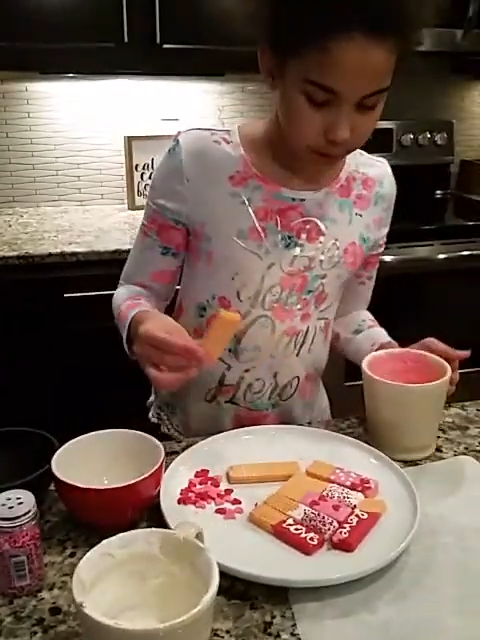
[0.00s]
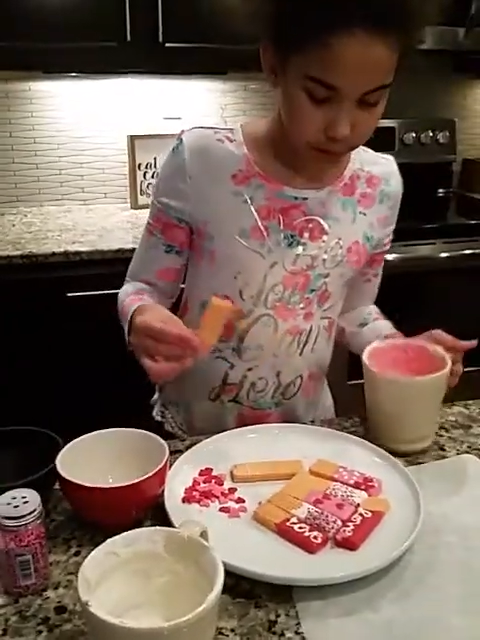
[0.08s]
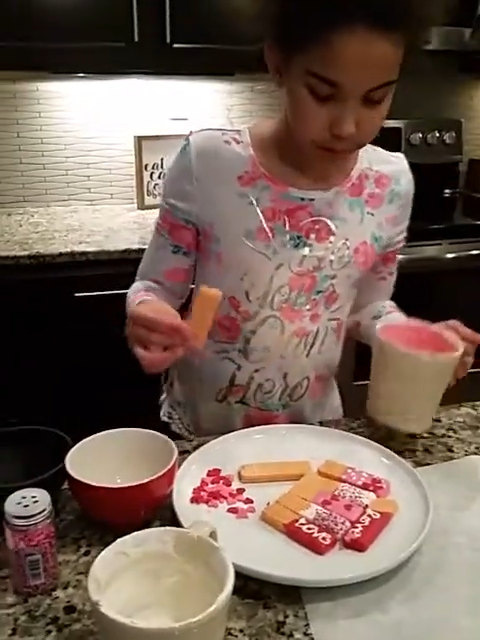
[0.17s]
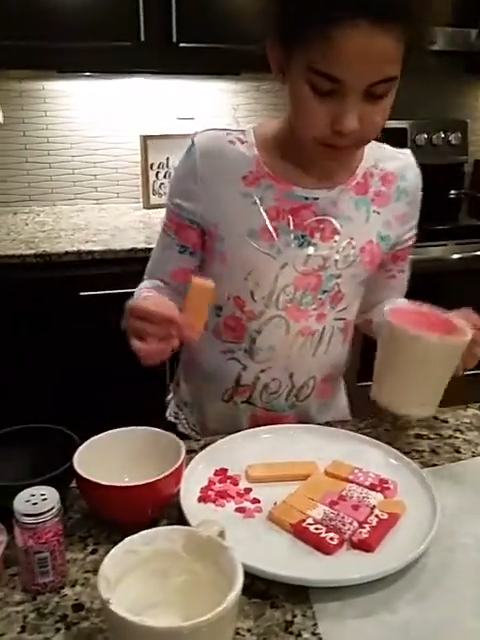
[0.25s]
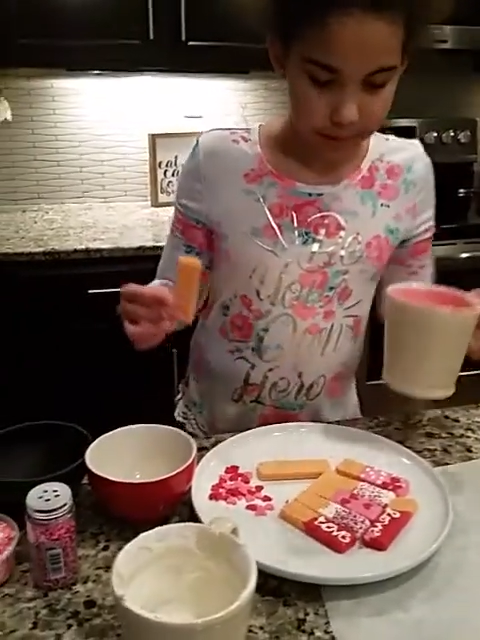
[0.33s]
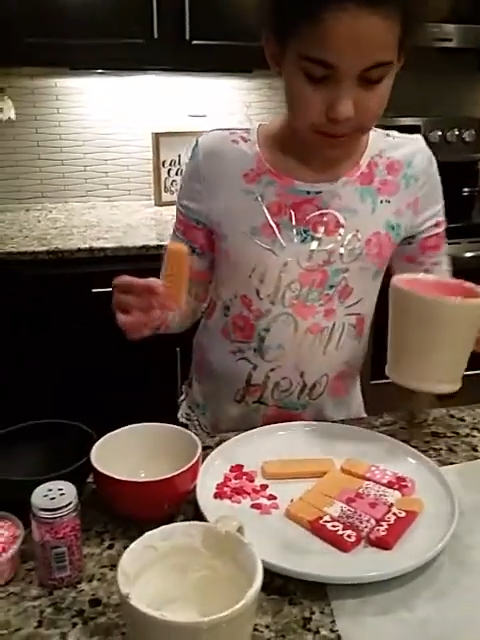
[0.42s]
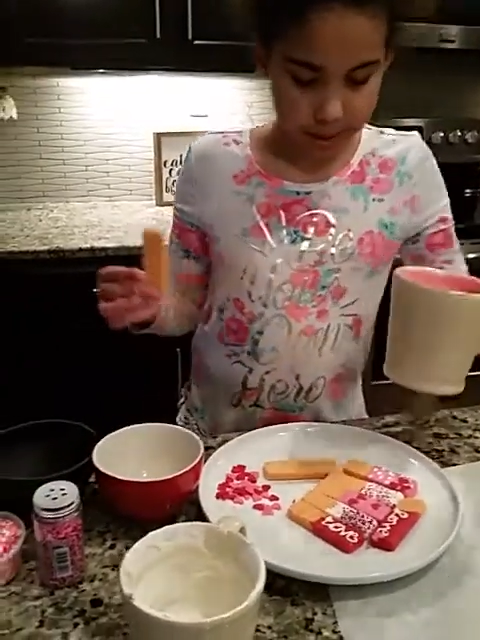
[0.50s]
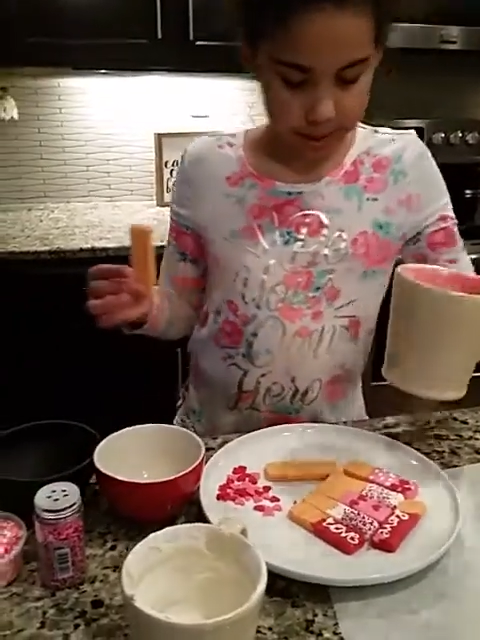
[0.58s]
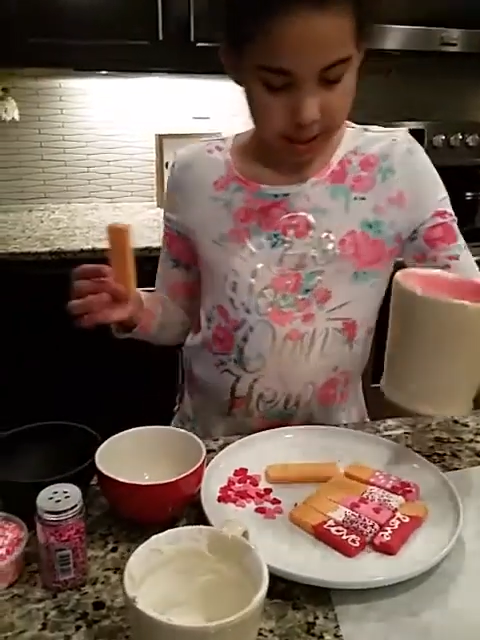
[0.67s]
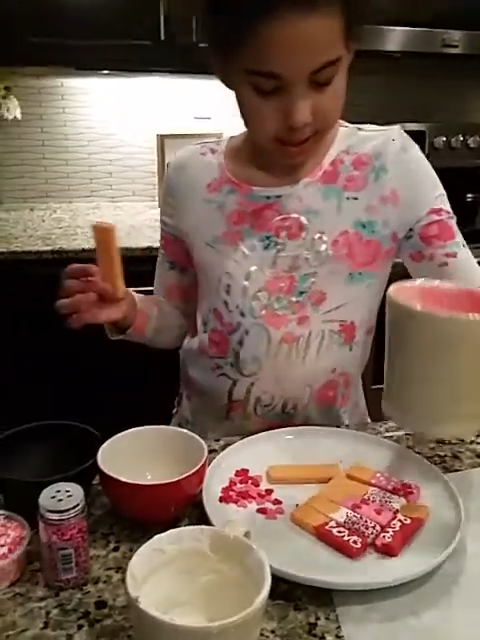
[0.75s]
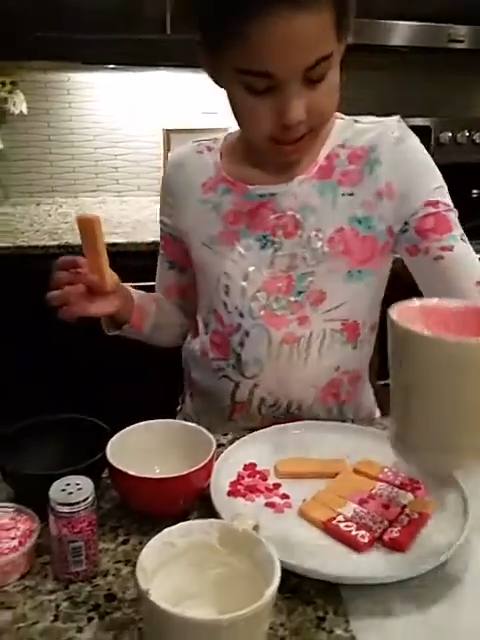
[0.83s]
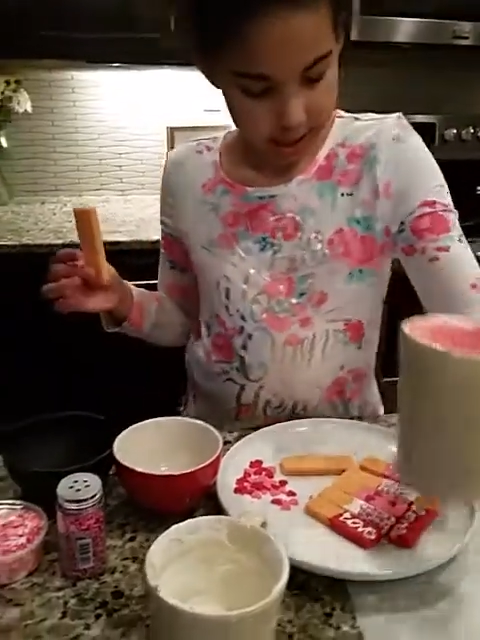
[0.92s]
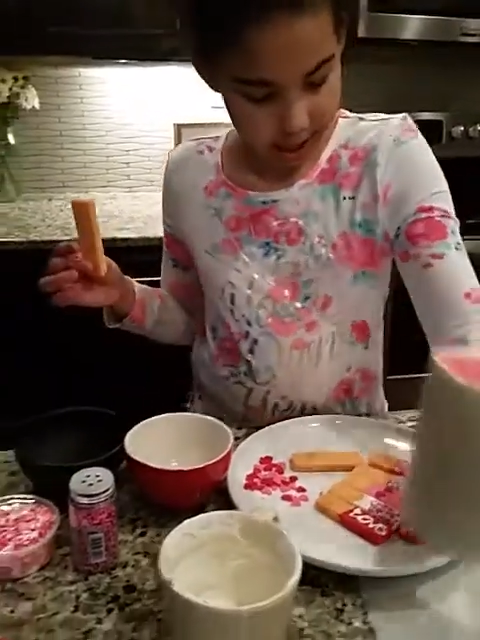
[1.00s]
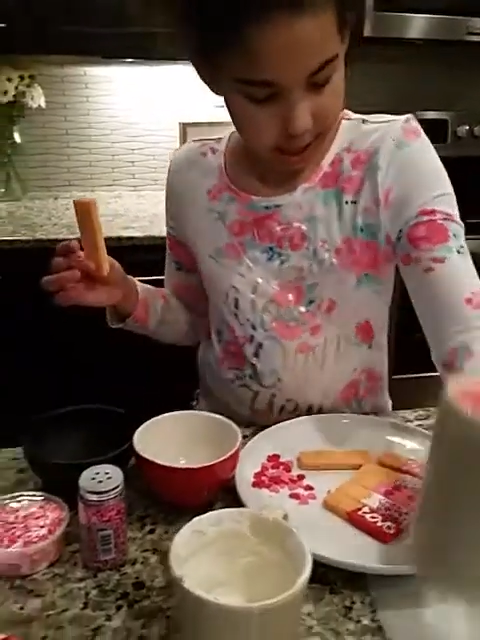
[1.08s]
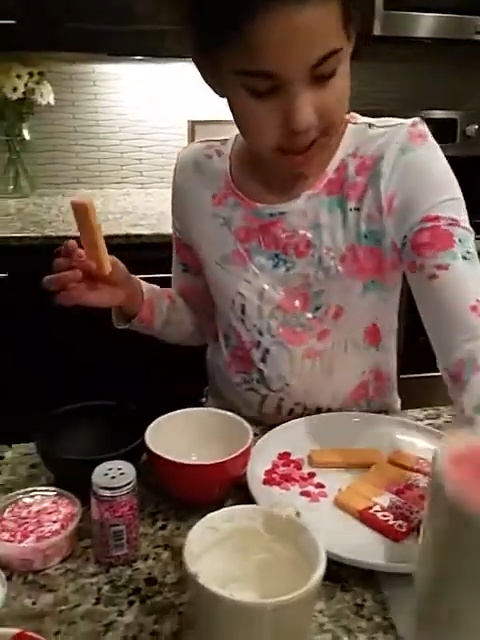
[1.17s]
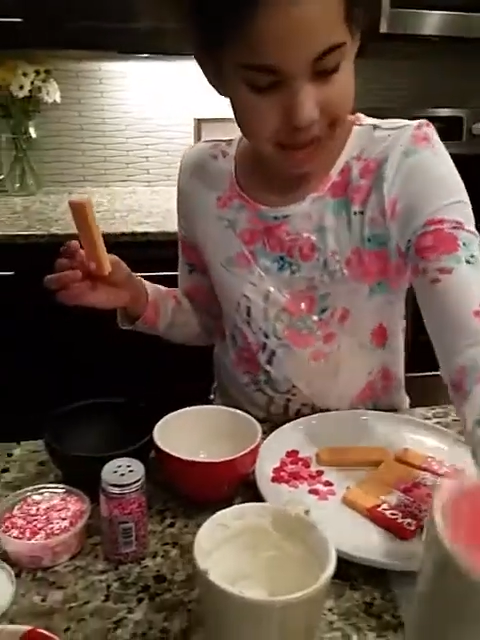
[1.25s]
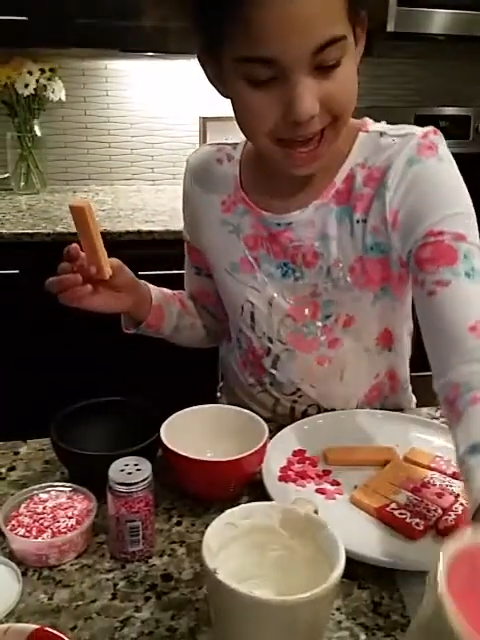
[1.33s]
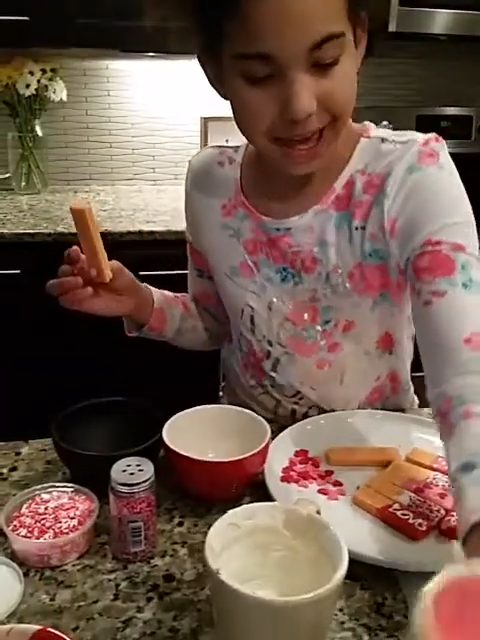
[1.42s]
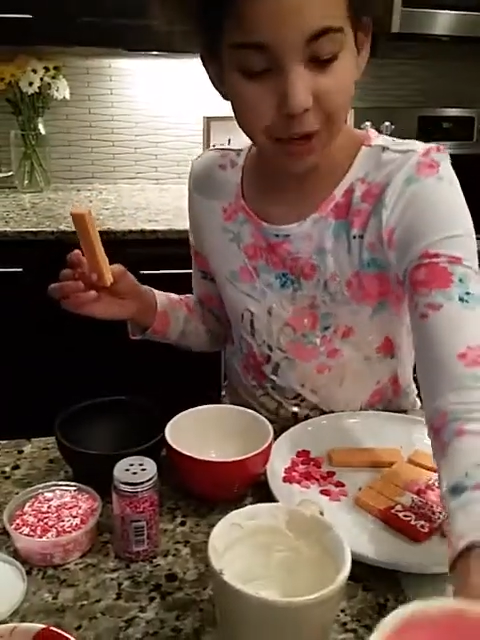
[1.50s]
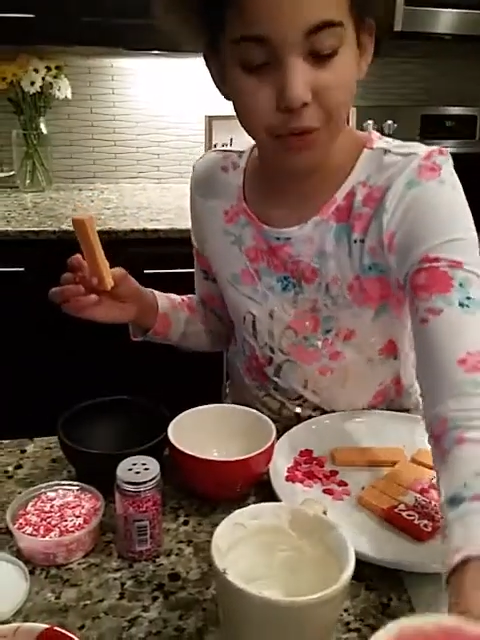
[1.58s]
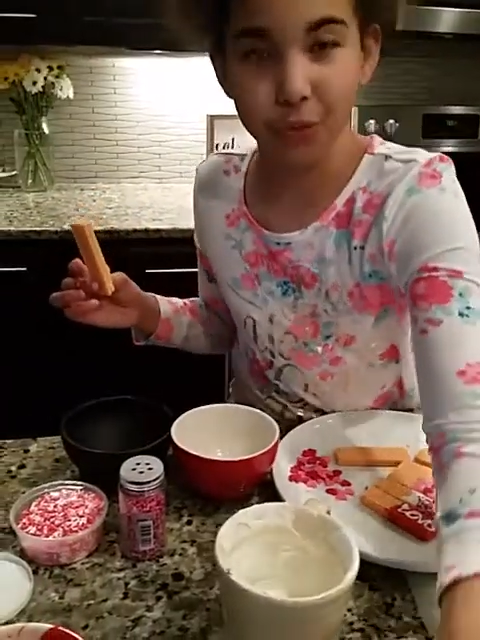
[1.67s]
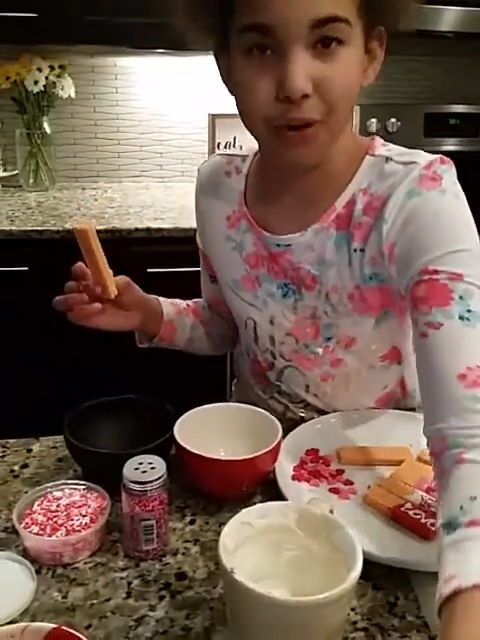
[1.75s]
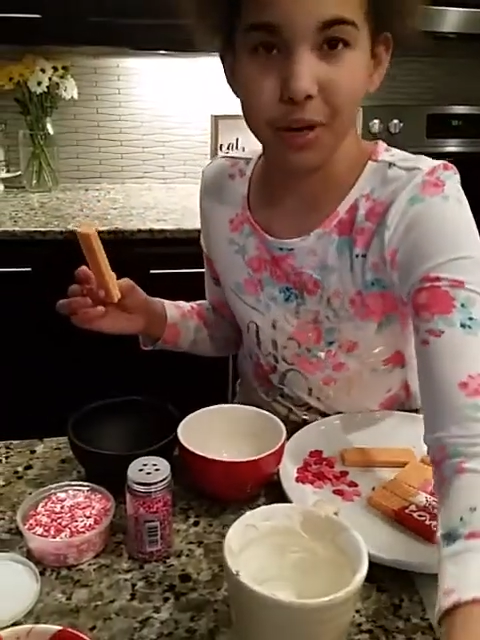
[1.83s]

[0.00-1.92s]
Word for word: we're going to be making a